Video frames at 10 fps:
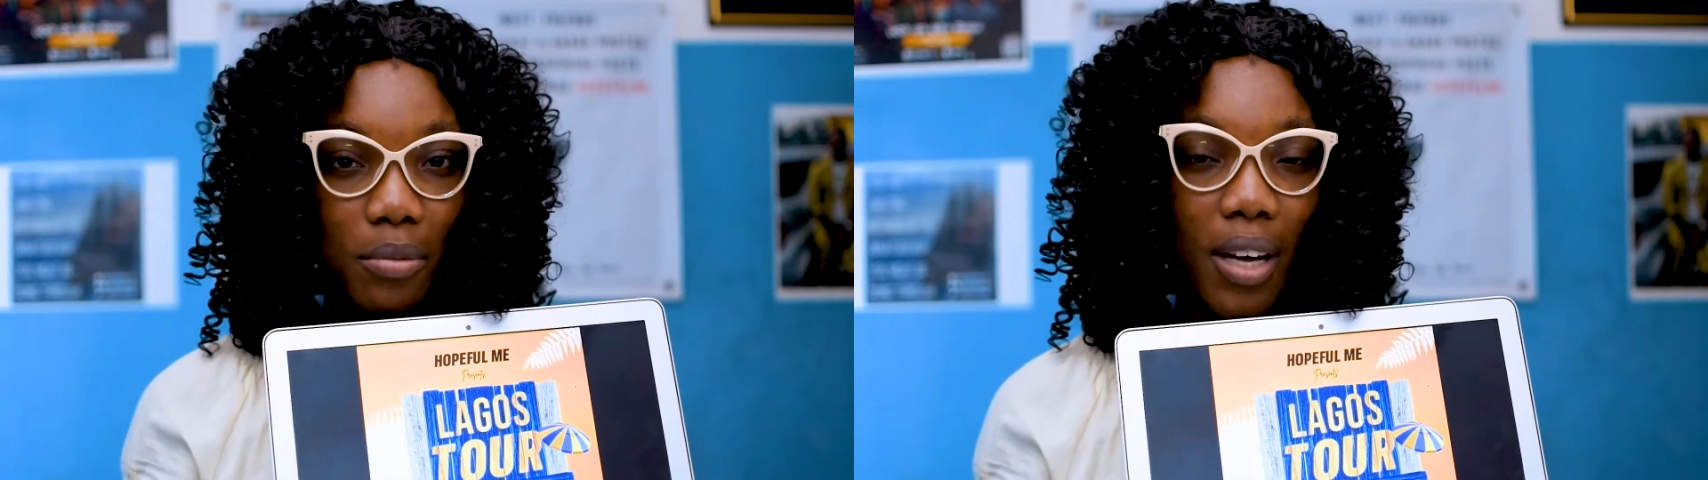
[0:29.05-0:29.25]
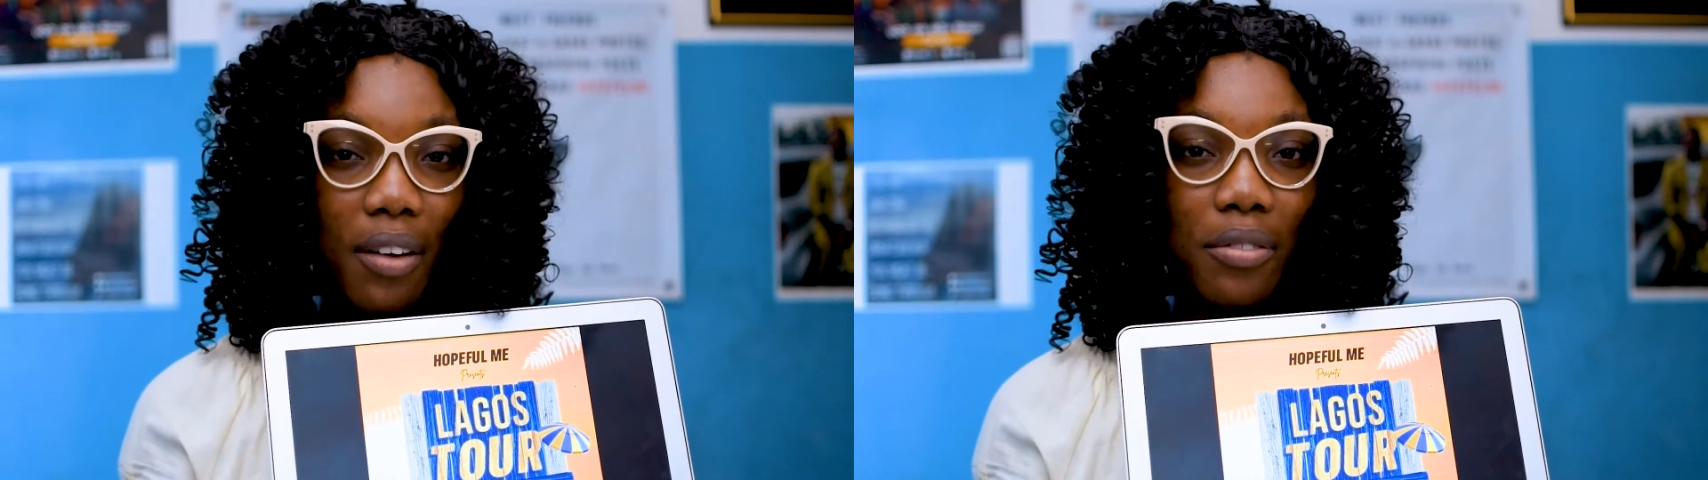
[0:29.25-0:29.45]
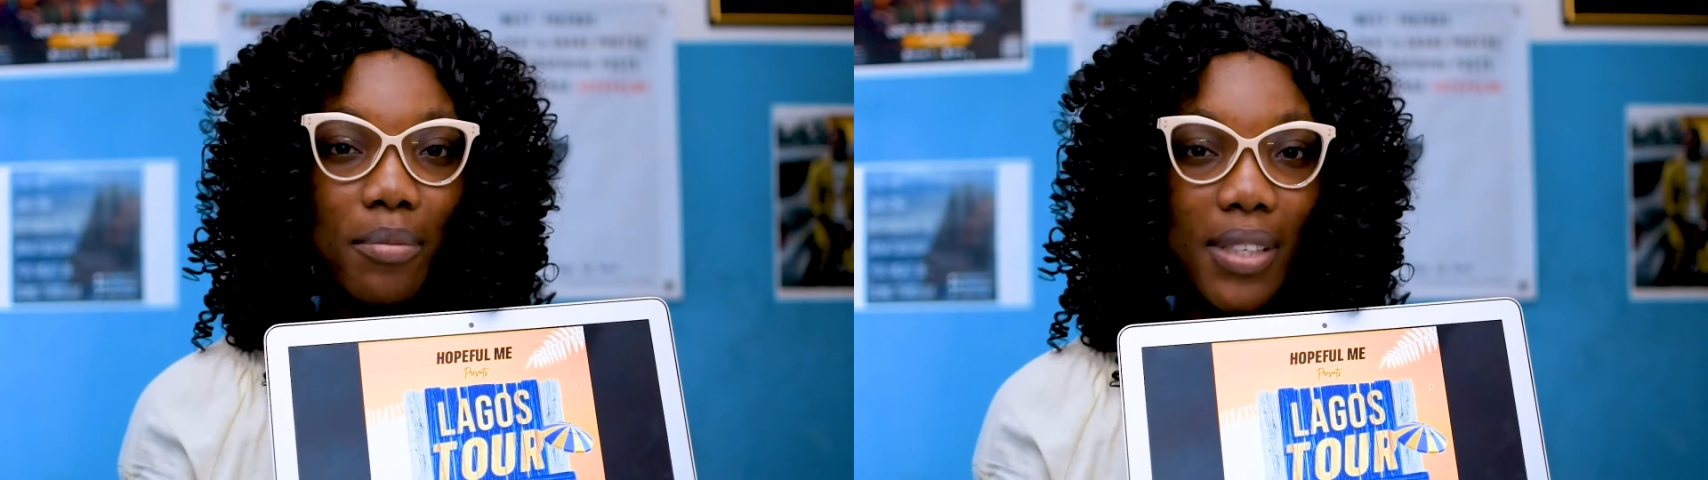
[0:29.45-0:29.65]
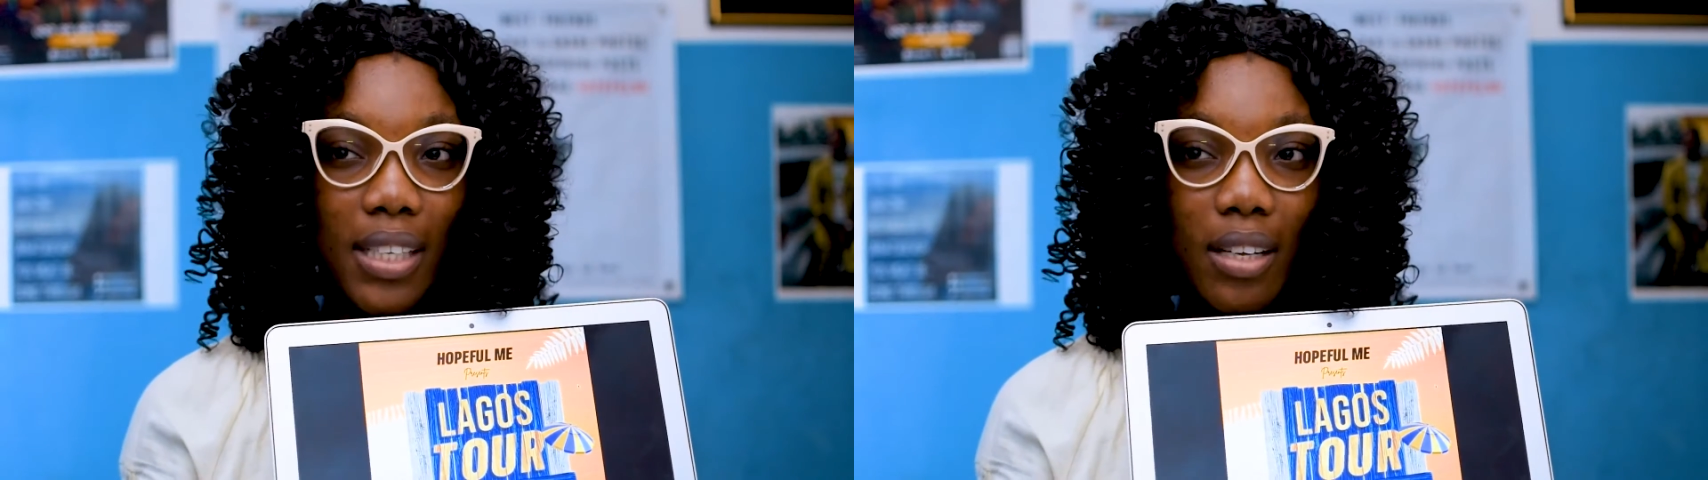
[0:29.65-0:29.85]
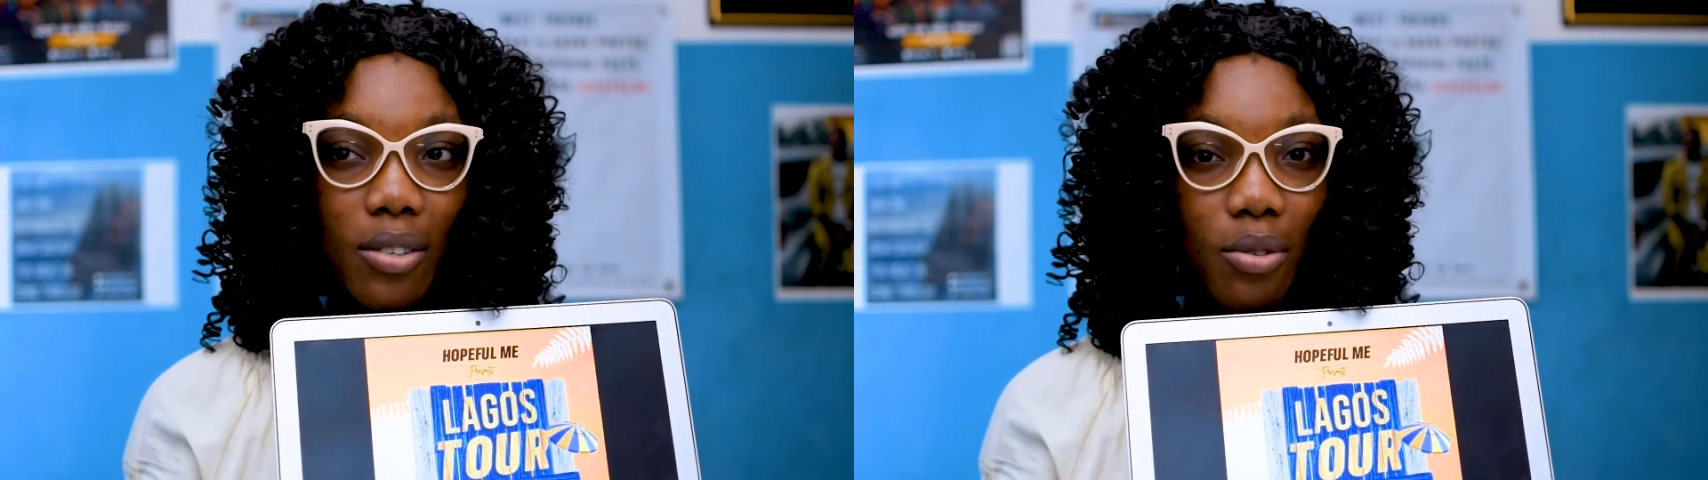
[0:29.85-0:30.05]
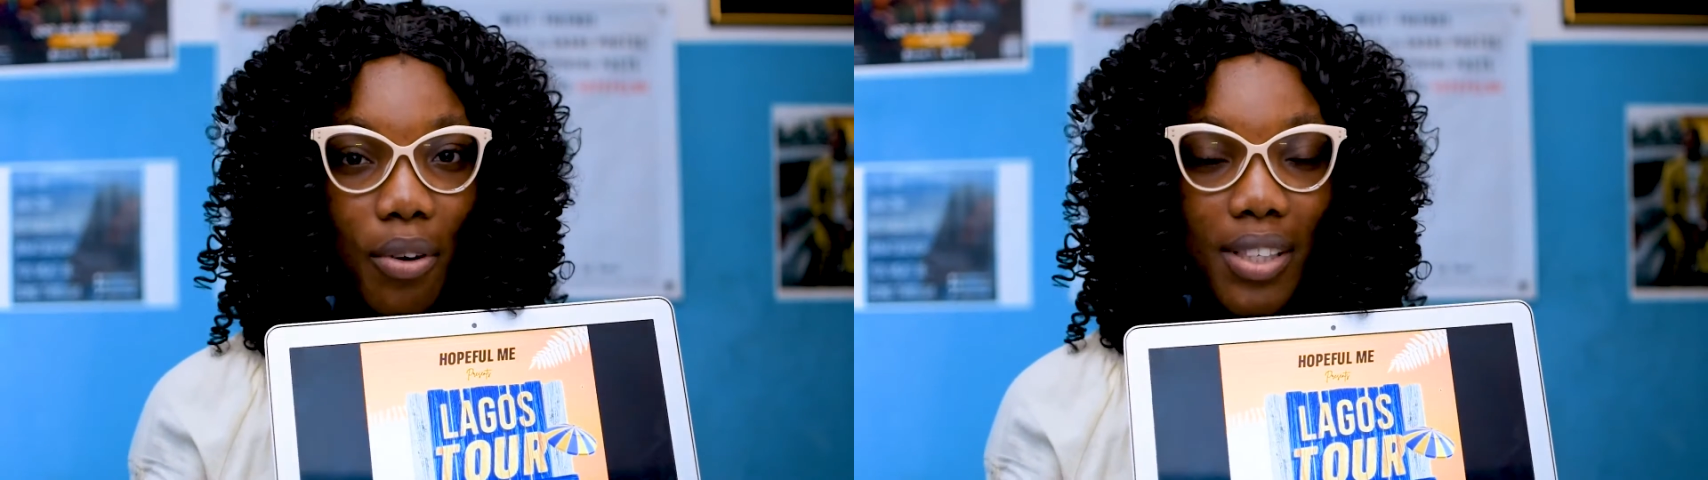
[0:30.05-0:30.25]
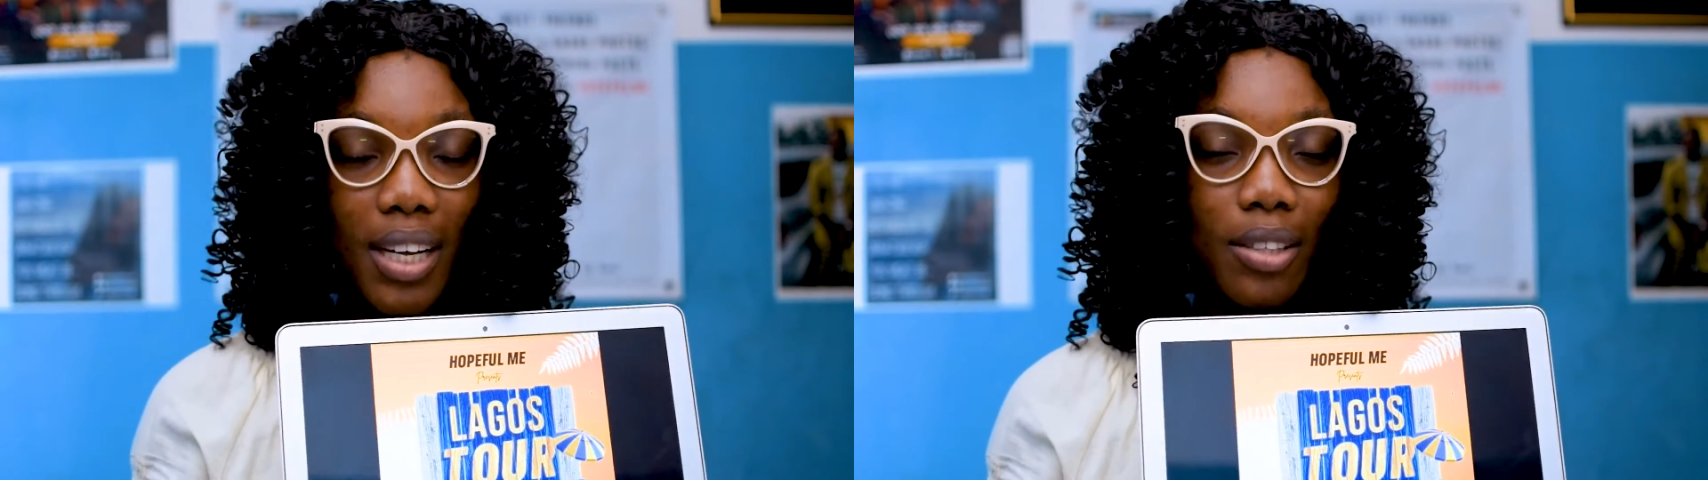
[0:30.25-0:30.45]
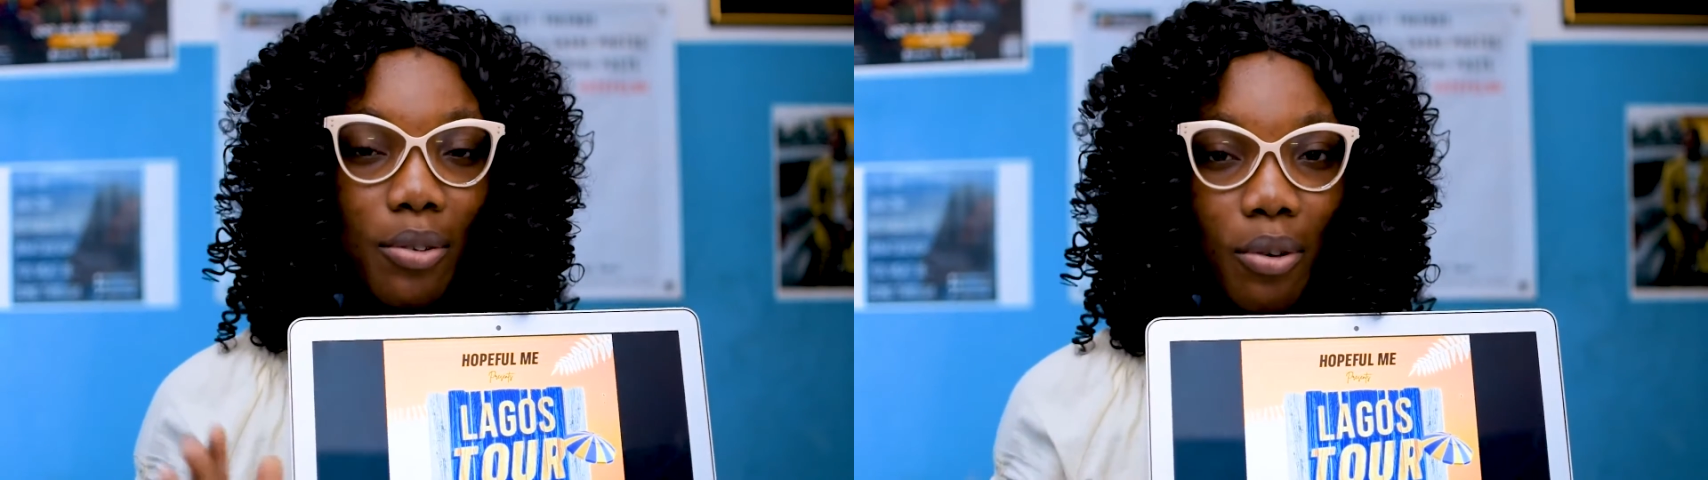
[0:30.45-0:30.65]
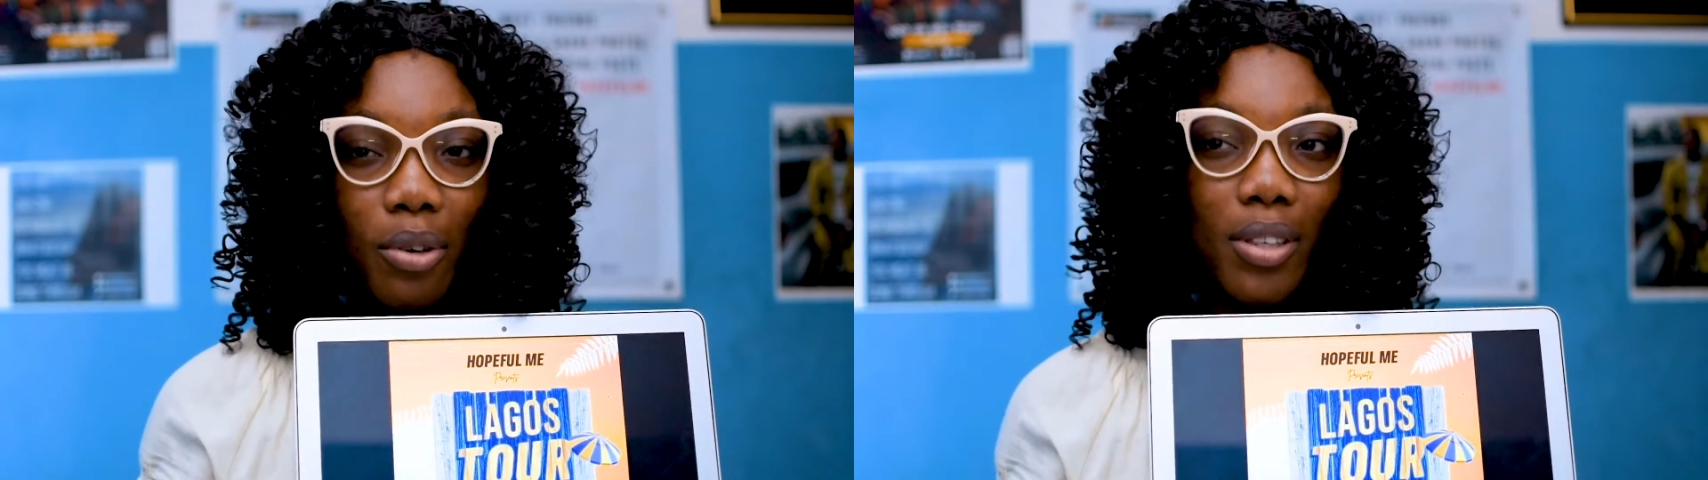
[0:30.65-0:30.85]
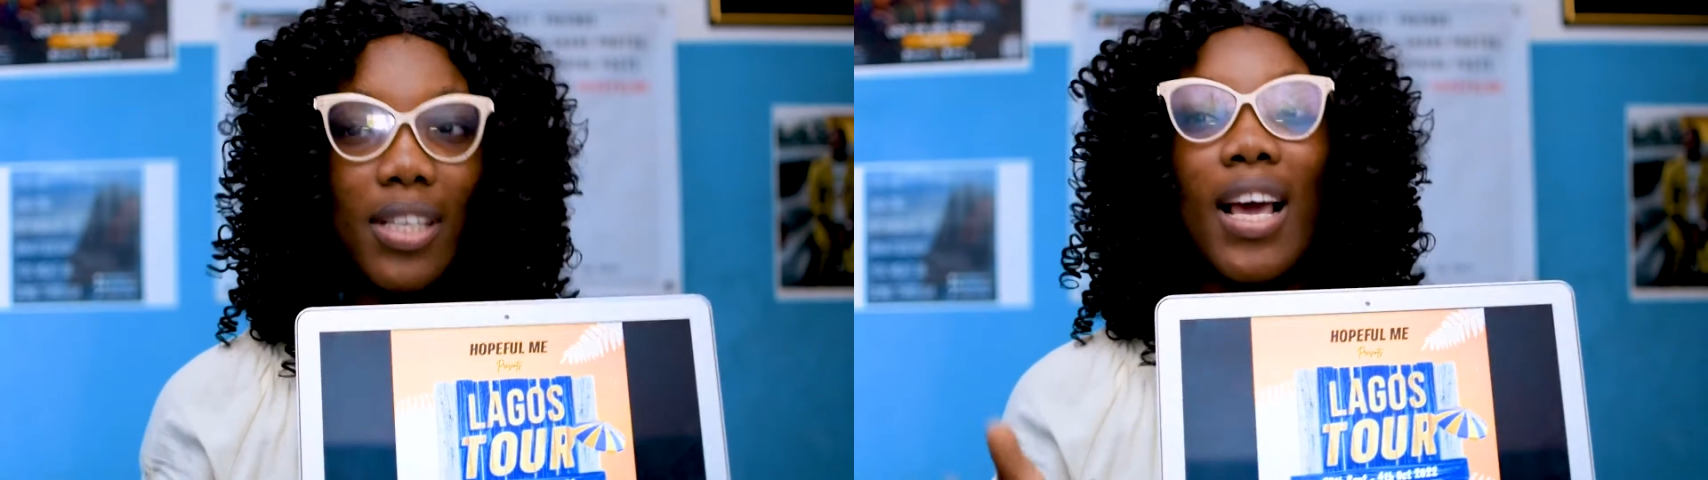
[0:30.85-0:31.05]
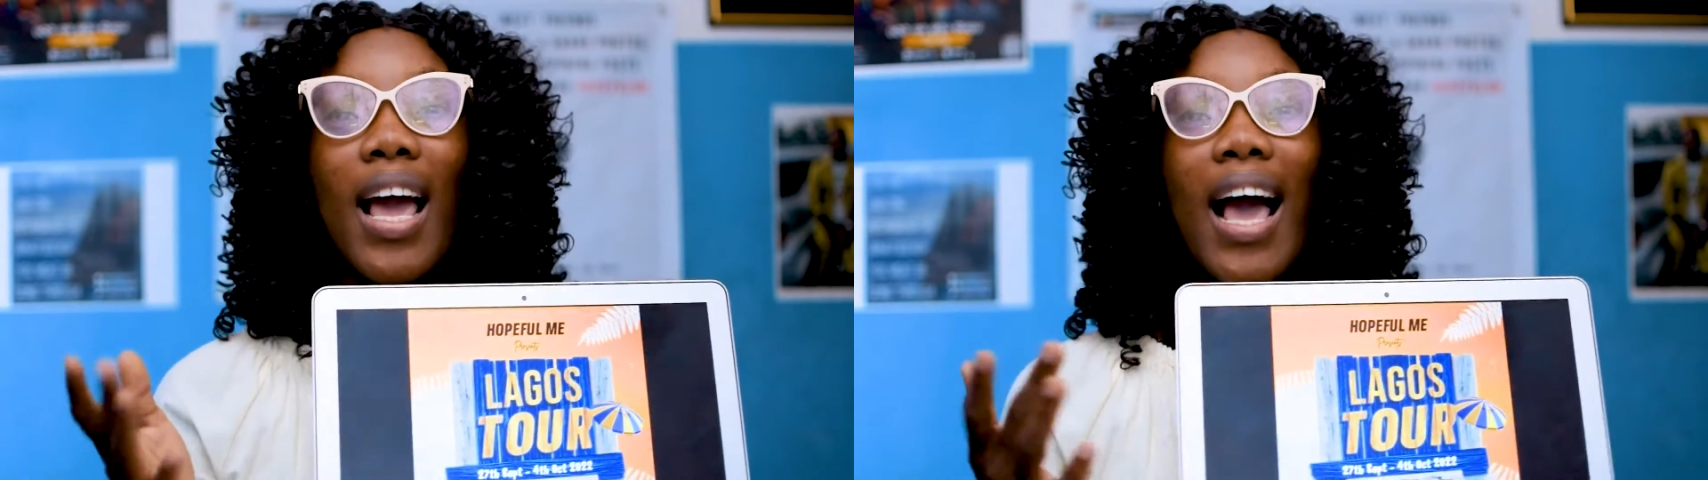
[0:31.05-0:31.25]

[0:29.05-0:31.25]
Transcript: We'll be having business talks and a whole lot.